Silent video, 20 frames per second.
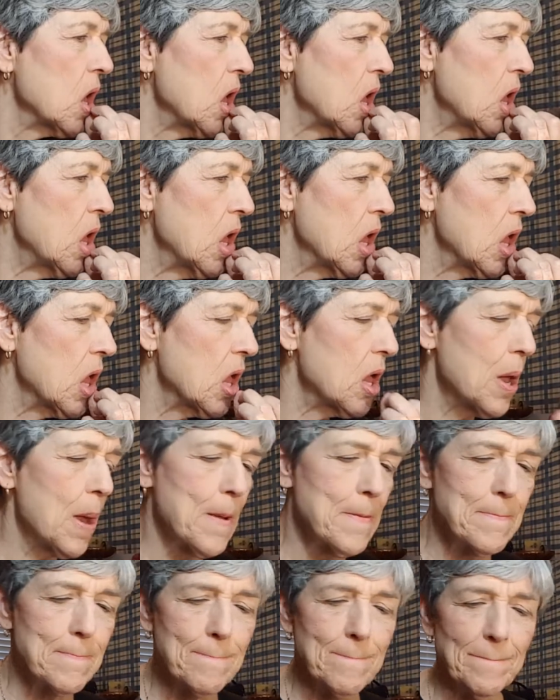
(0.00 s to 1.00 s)
a
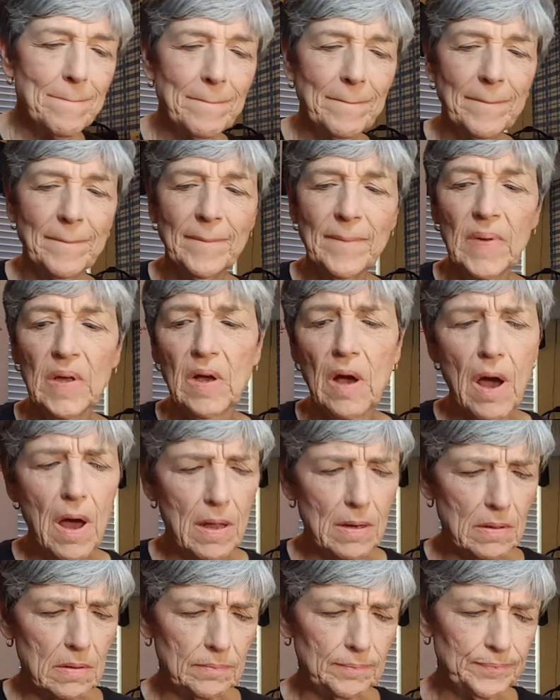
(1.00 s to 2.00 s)

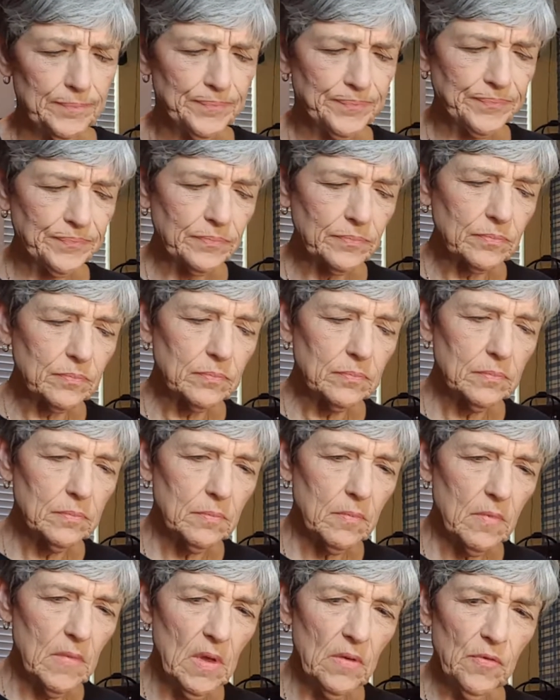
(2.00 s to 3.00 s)
cotton
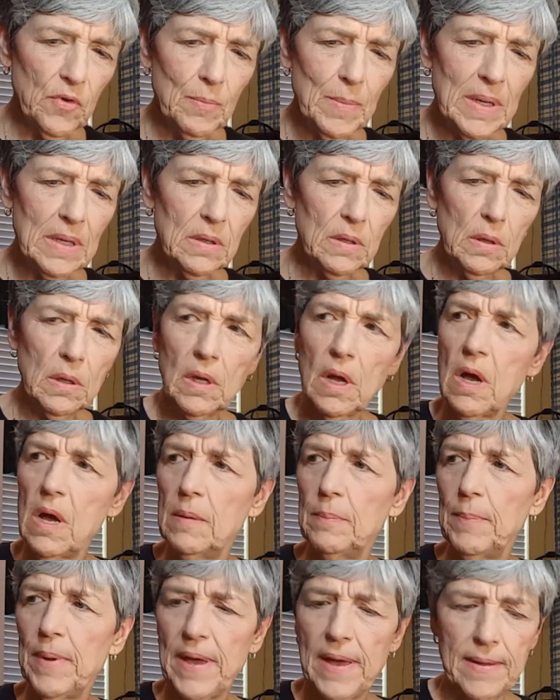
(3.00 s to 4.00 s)
from my little
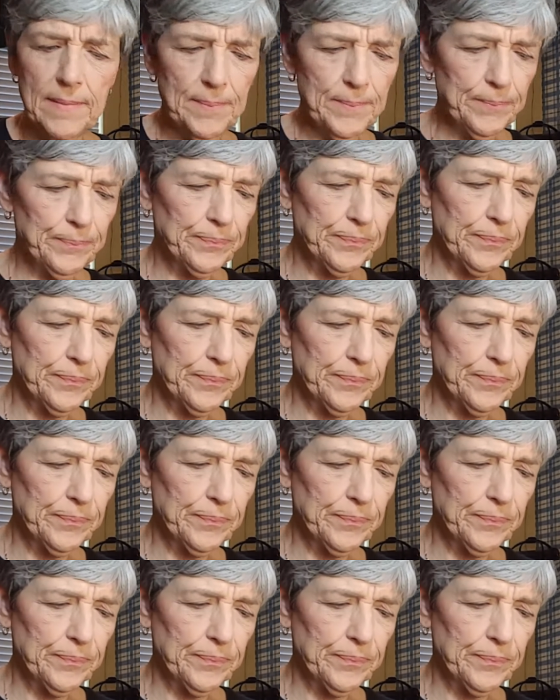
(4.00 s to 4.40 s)
cotton pad.